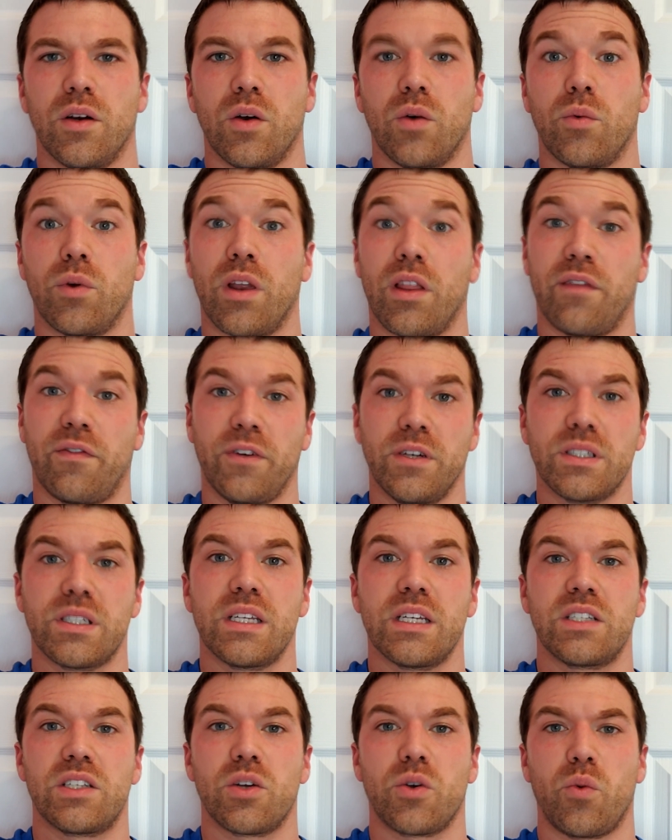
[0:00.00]
One of the first
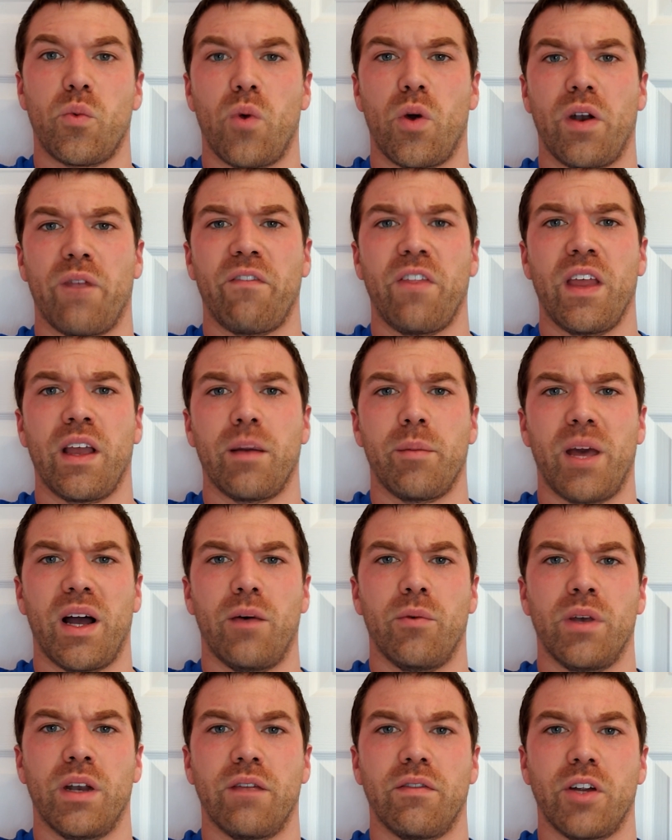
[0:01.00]
things that you want to think about
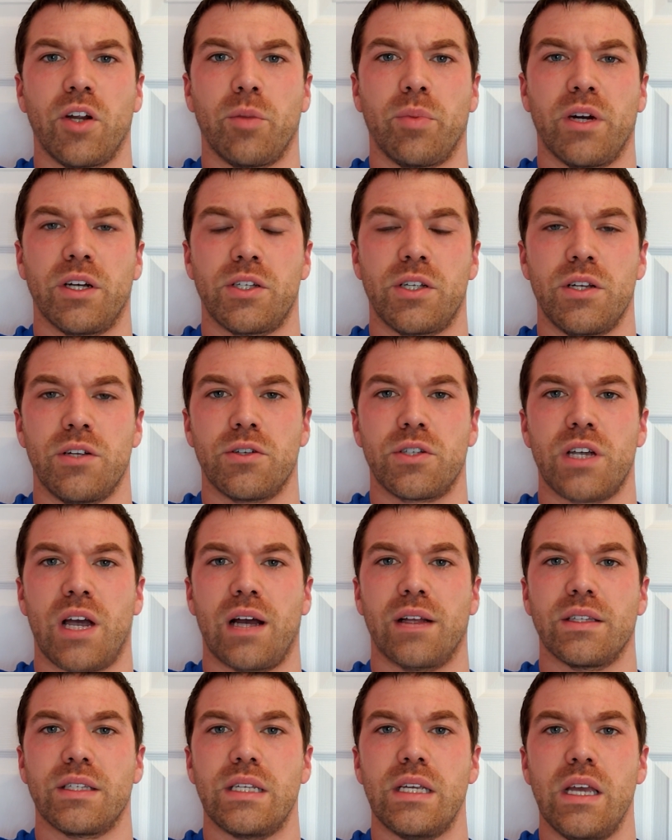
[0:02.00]
whenever you're brushing your
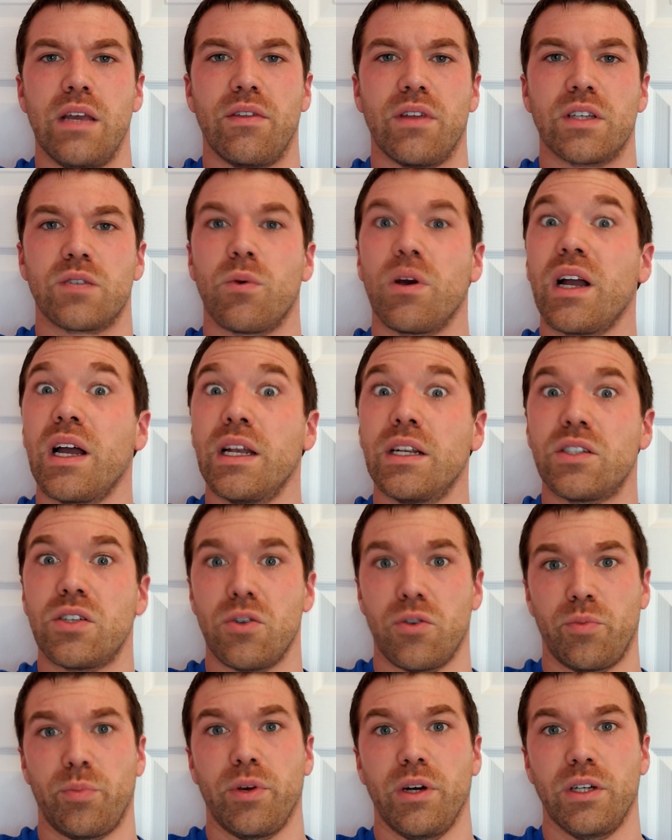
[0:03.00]
child's teeth is what kind of
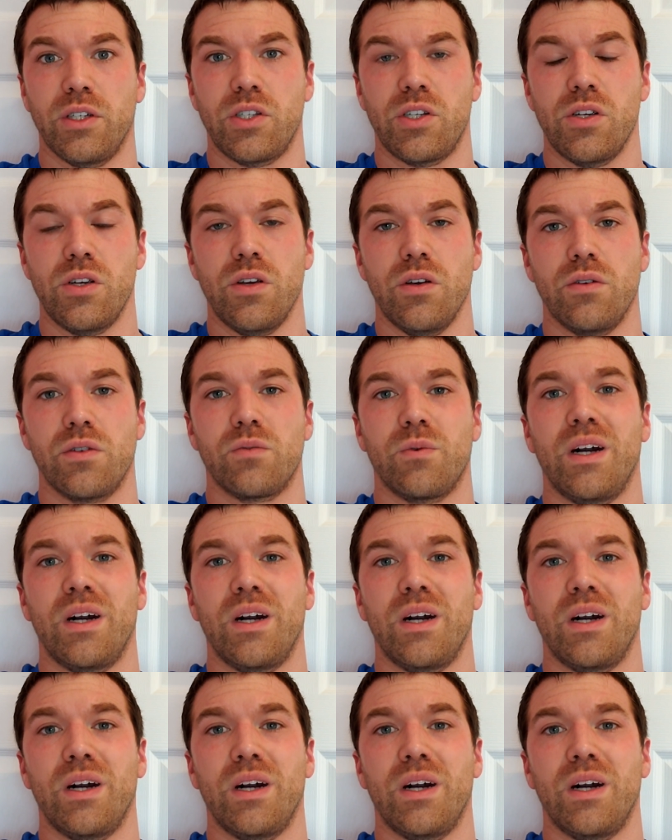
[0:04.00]
toothbrush do you use?